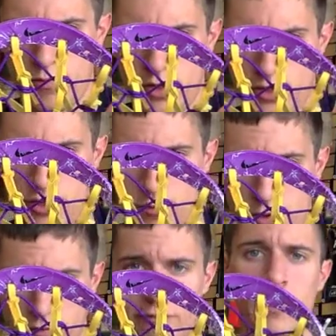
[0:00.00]
in terms
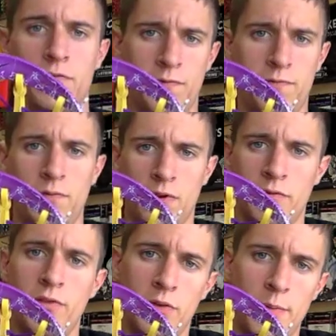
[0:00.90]
of
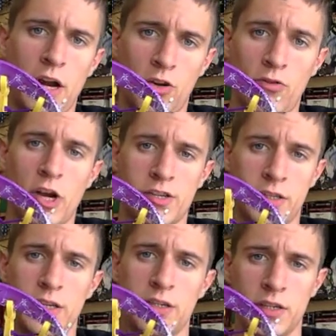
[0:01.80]
the amount of cross
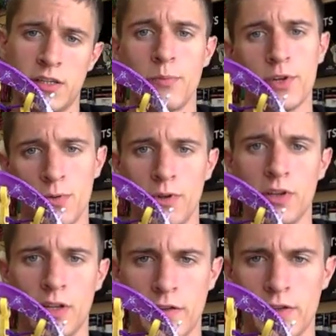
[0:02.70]
lace that's in between the
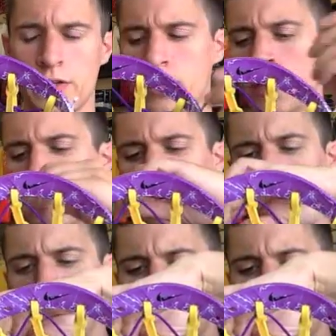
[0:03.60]
leathers. All right,